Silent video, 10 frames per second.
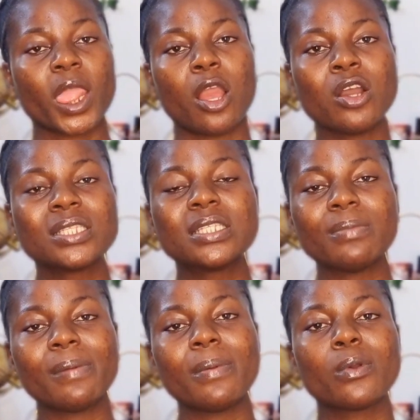until
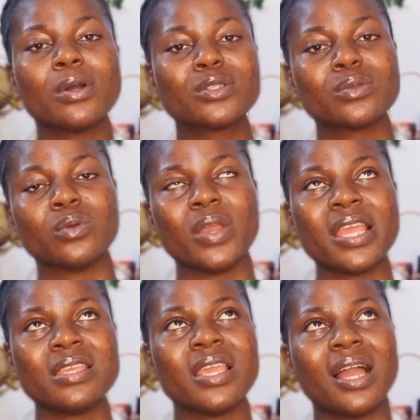my baby got to
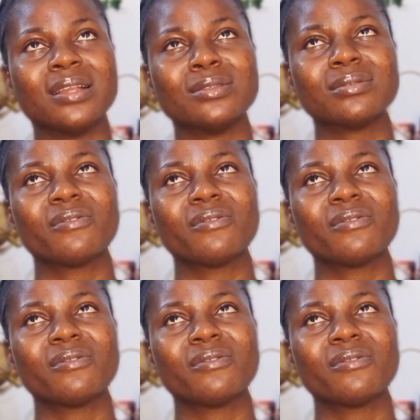a year and